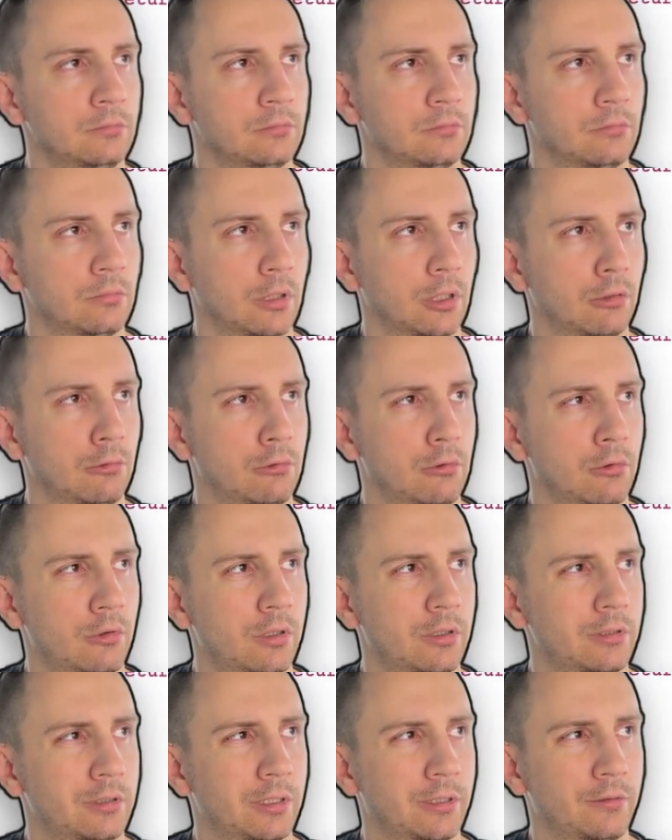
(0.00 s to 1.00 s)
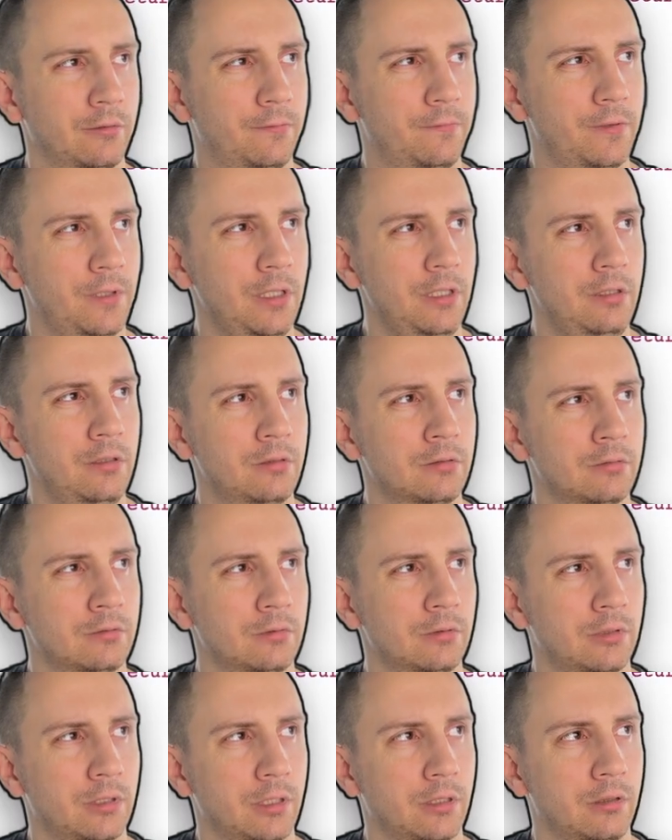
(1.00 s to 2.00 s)
malloc and free
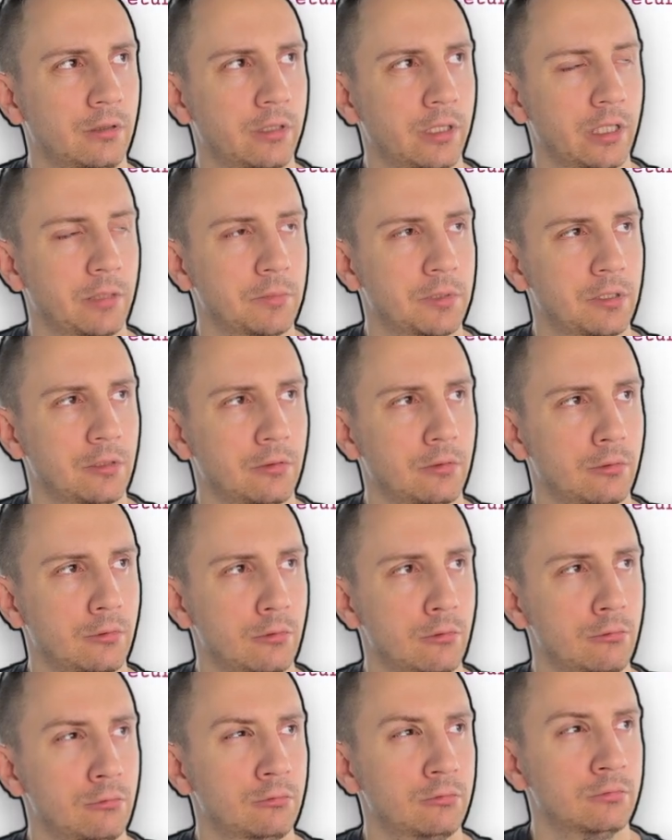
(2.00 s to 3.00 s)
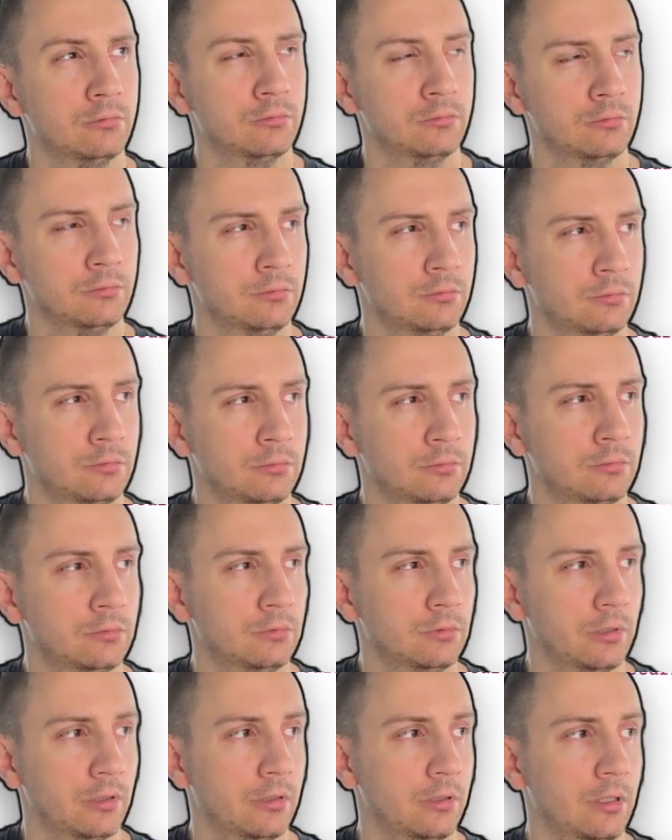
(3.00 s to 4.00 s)
10 times in a row
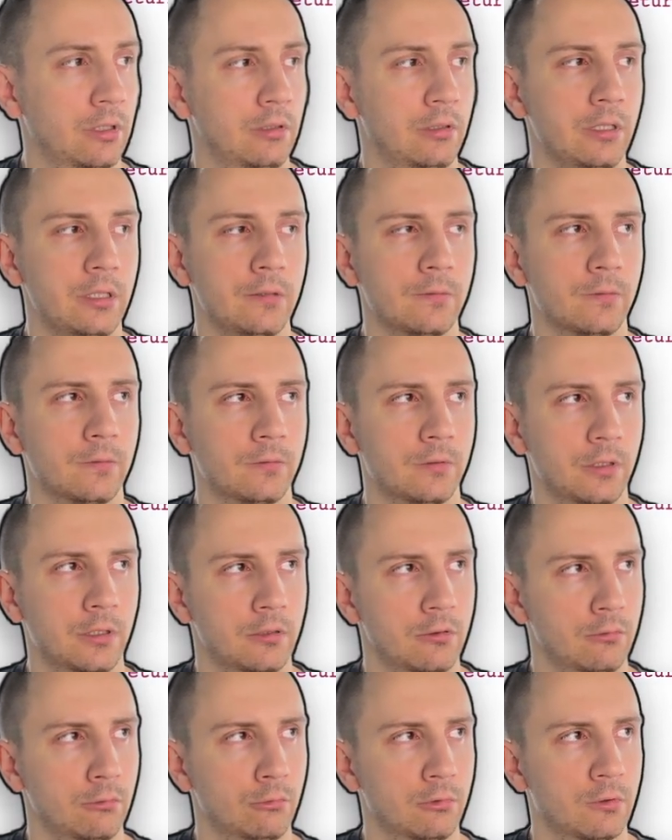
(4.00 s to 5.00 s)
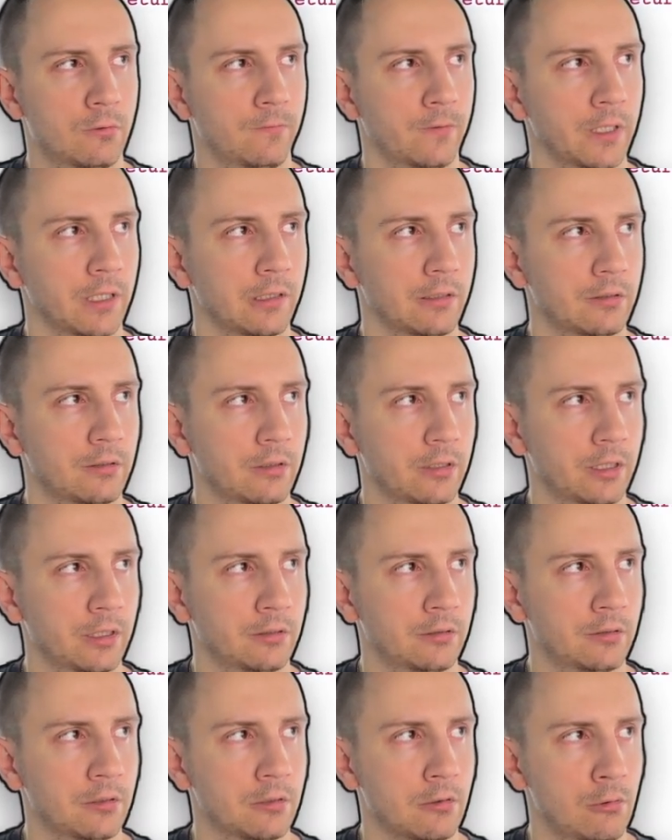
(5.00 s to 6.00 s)
and then leave. This looks valid,
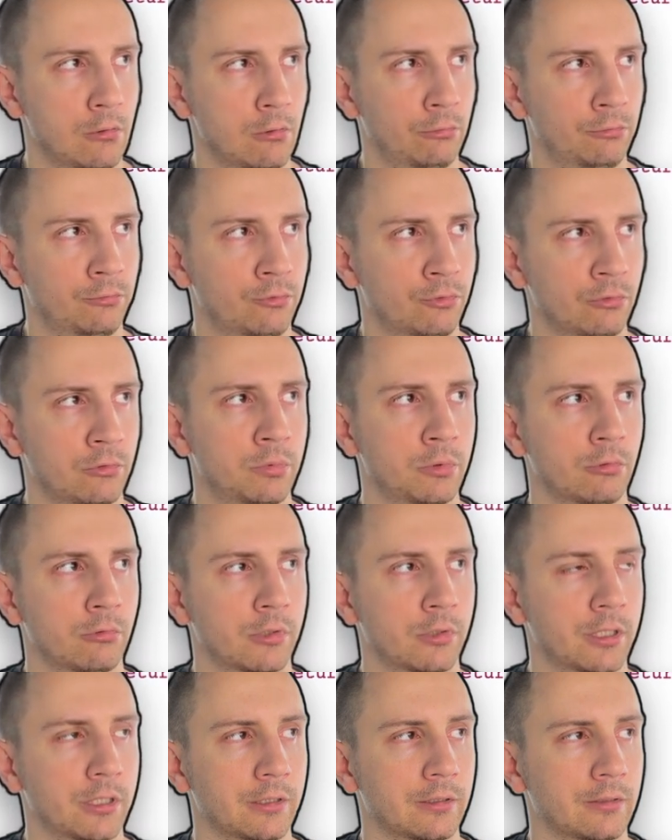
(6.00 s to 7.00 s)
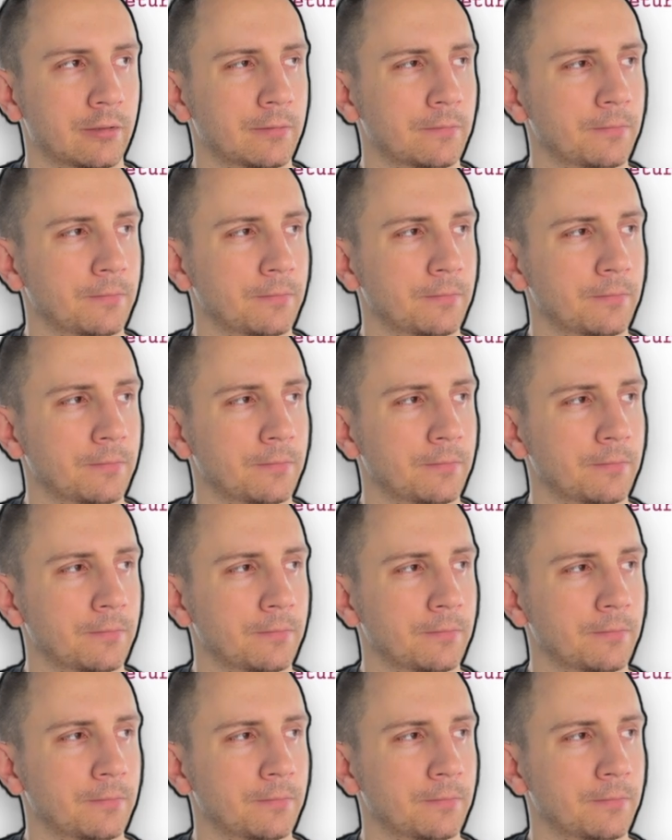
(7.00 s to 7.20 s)
right? This code should be okay.